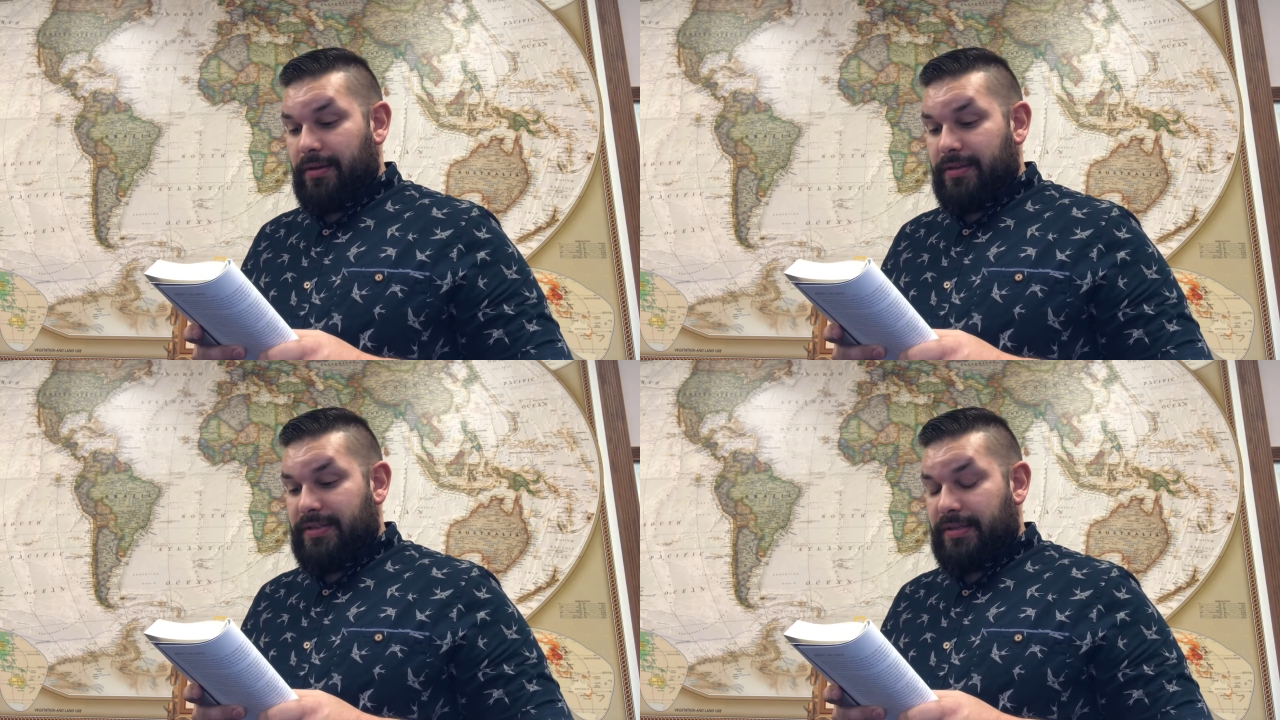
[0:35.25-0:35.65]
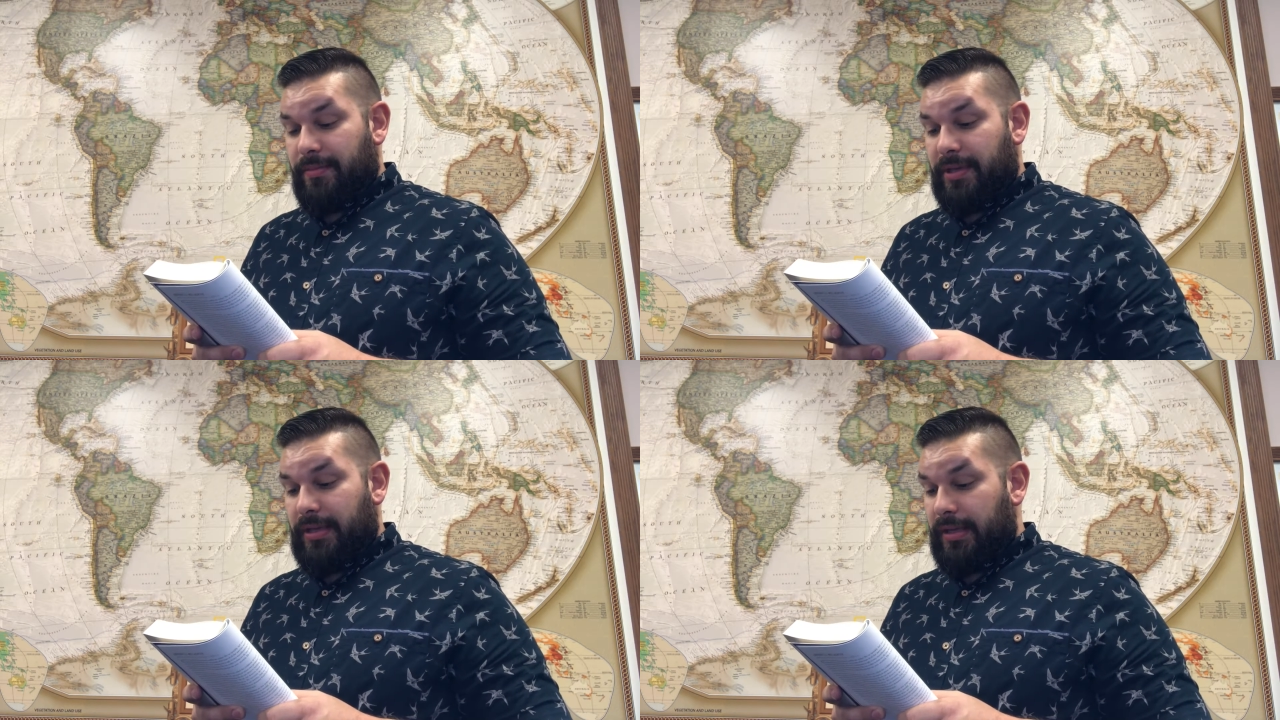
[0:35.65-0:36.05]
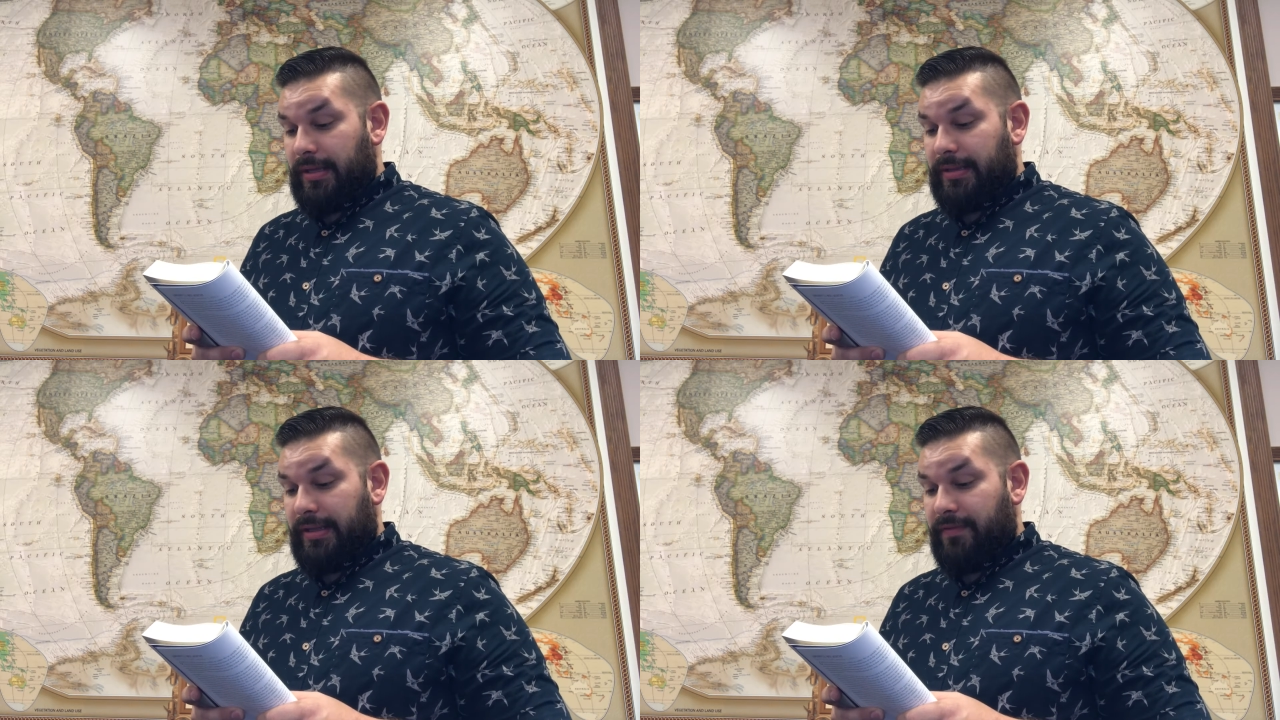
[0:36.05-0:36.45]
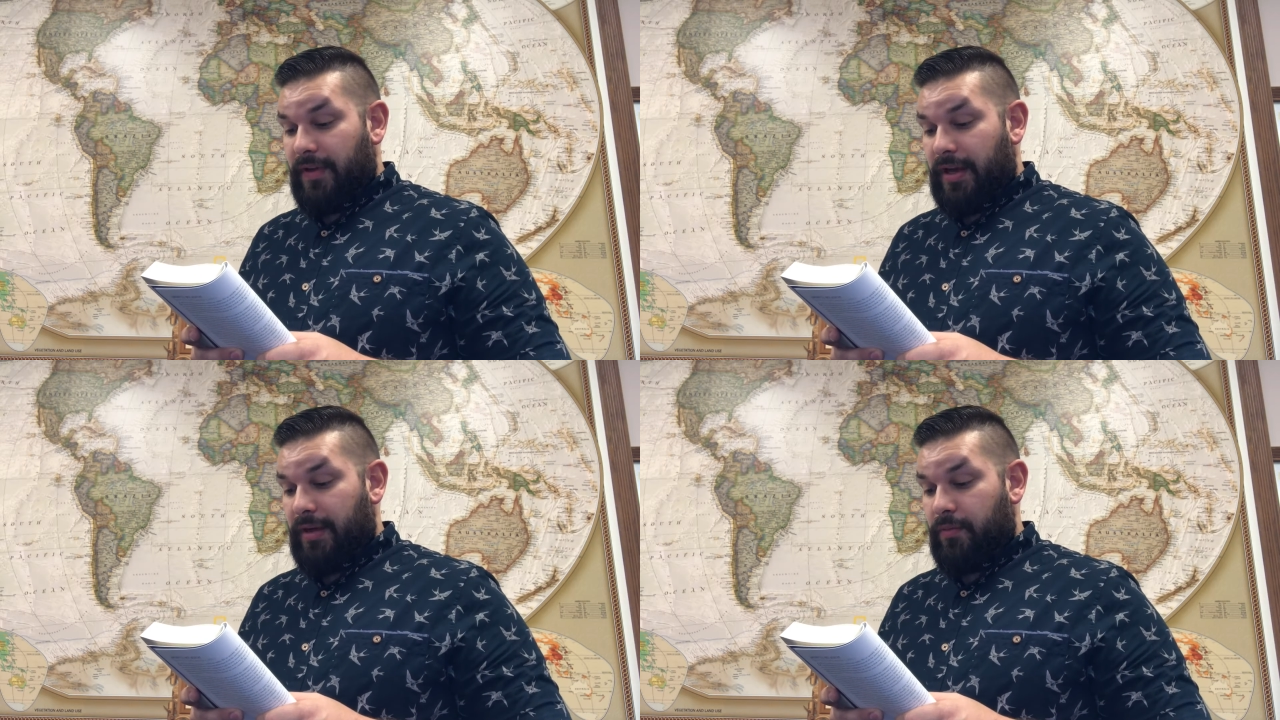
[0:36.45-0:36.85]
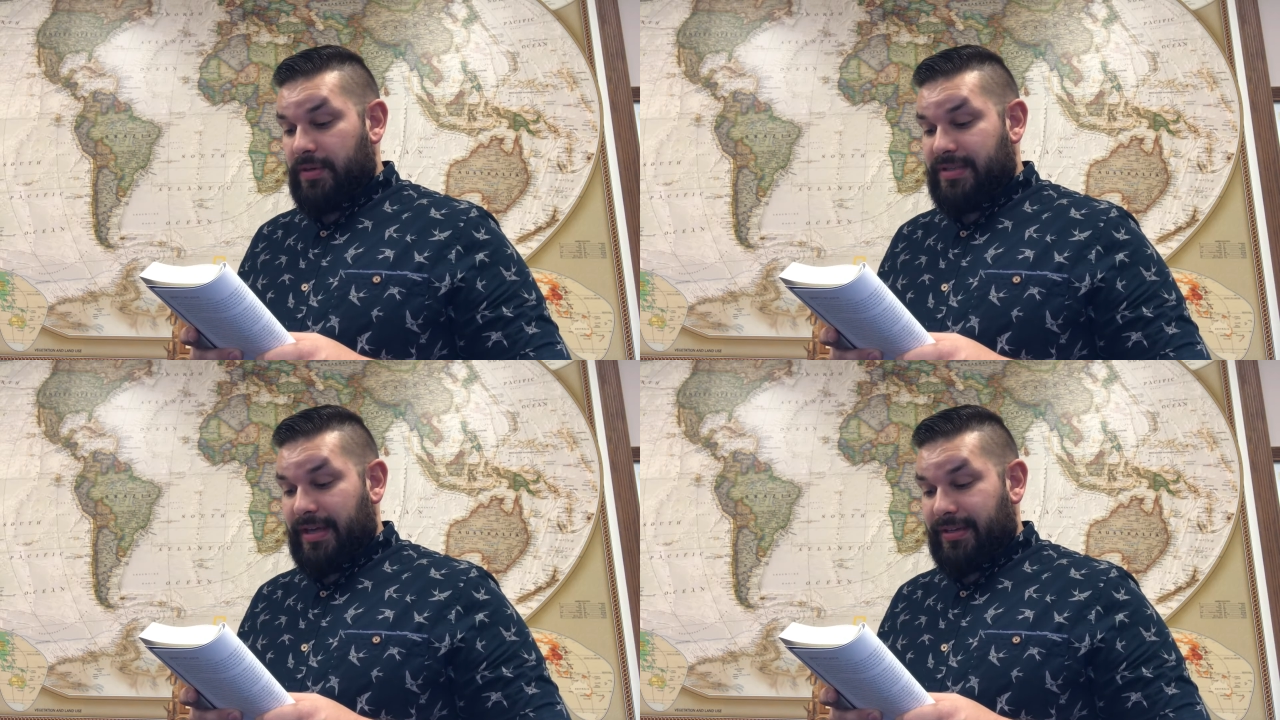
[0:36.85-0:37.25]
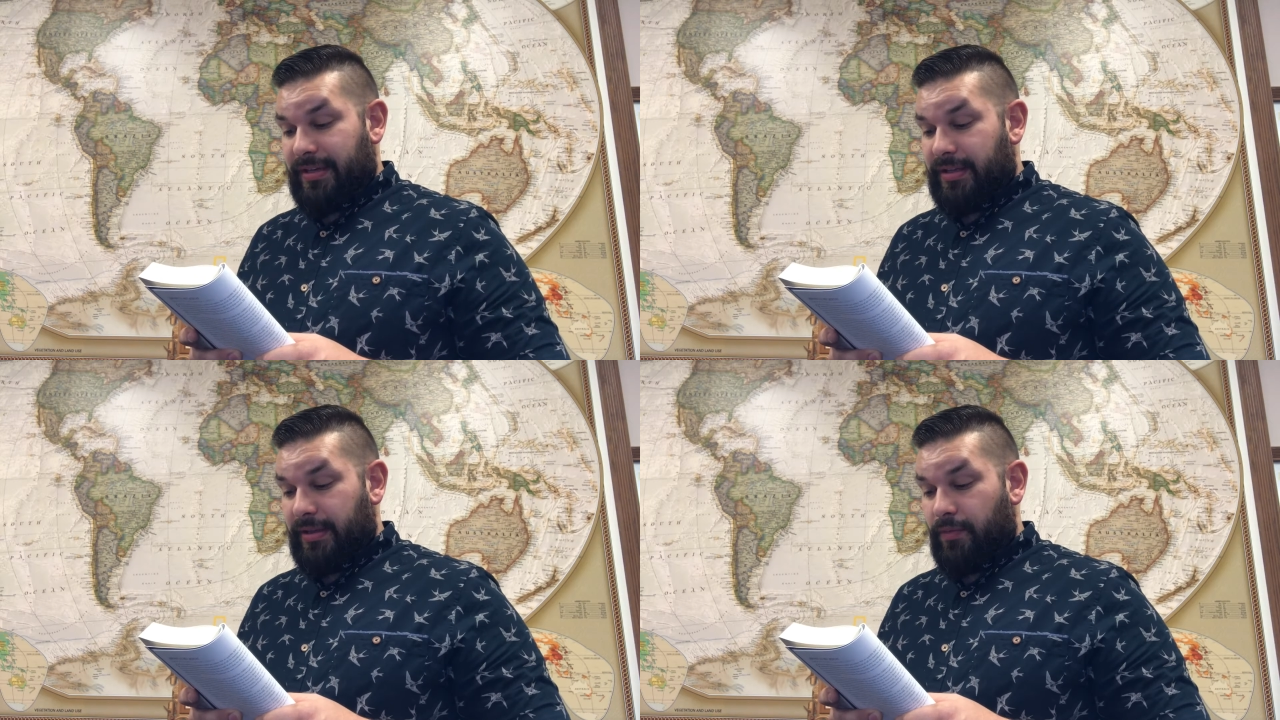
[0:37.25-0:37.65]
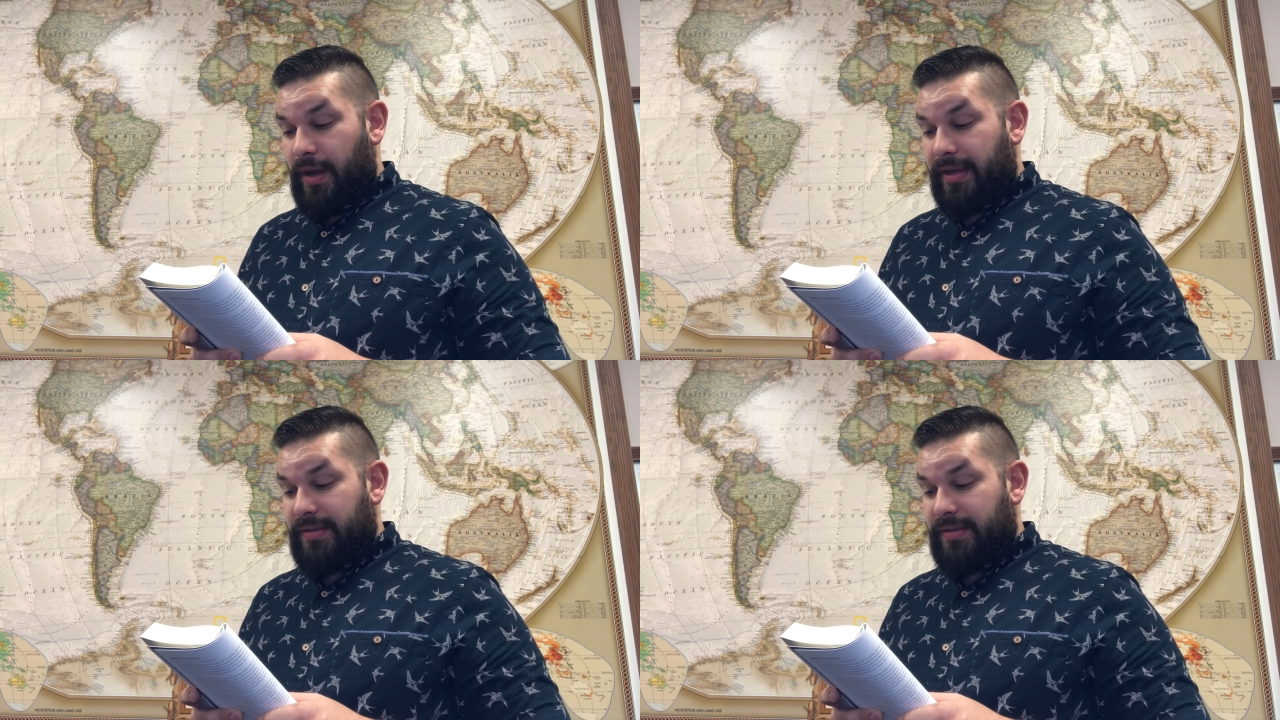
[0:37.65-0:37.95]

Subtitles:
Simeon and Levi were technically right